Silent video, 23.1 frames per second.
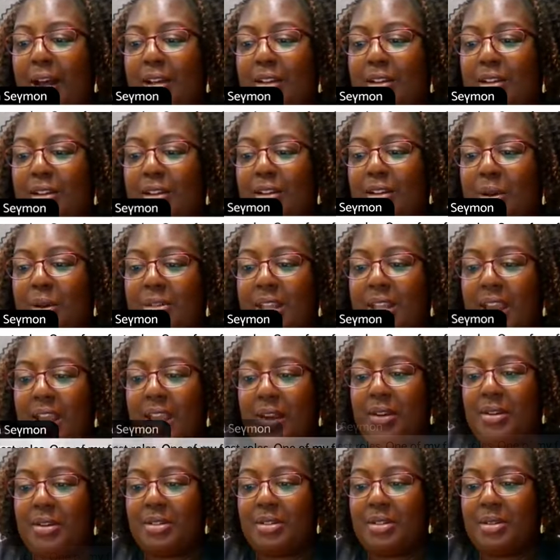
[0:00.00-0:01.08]

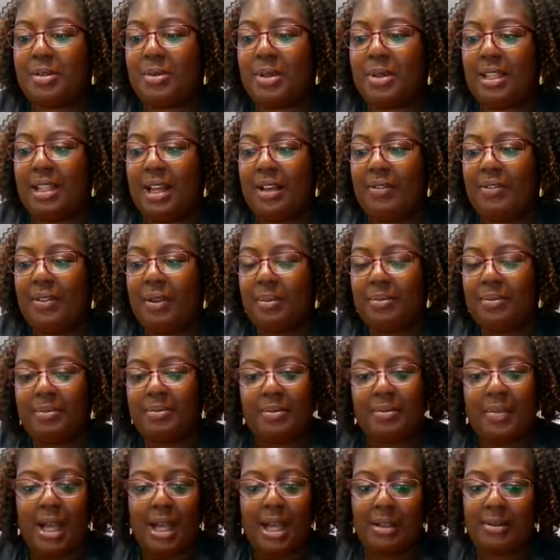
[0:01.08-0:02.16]
Nose hairs. We
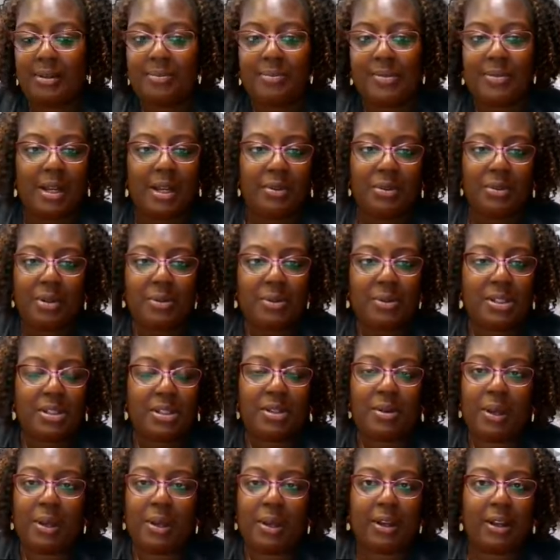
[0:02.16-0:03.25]
love them. Ma, I
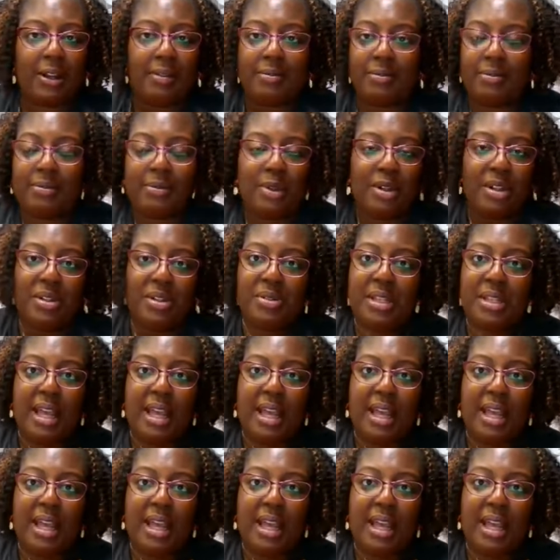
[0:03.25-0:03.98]
don't know what's going on.